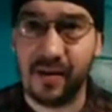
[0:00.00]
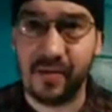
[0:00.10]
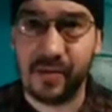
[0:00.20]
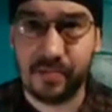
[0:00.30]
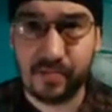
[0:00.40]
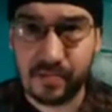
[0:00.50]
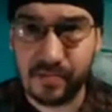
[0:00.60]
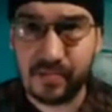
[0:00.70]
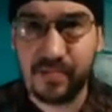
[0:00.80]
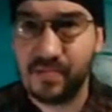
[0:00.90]
are the
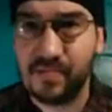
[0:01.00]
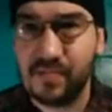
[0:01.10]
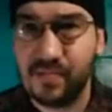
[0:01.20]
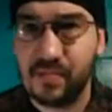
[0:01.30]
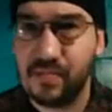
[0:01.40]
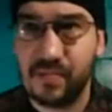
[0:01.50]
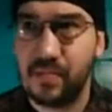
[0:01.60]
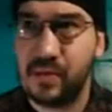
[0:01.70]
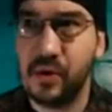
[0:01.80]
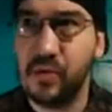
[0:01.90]

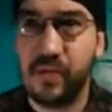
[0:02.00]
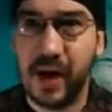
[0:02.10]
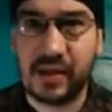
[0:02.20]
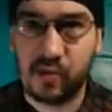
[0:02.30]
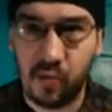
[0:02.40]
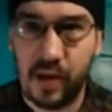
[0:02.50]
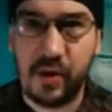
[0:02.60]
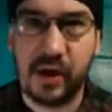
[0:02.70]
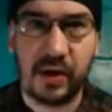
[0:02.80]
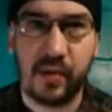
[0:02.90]
two best
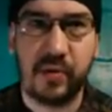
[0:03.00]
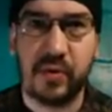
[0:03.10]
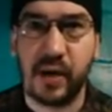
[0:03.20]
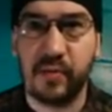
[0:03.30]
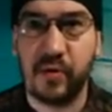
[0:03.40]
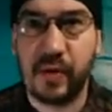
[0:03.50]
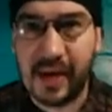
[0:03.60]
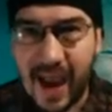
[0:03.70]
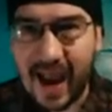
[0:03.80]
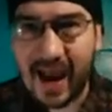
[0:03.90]
women
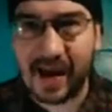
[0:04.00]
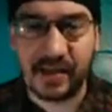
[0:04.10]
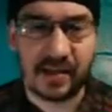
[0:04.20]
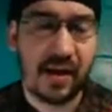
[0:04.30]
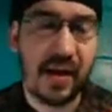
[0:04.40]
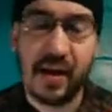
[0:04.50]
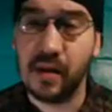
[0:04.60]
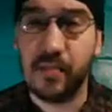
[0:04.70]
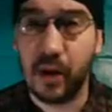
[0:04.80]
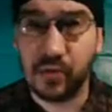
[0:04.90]
WWE has
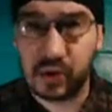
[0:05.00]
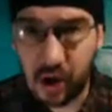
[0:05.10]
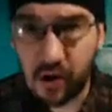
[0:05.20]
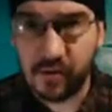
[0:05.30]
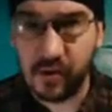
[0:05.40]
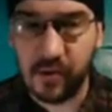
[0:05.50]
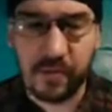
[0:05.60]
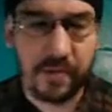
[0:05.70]
and the most over.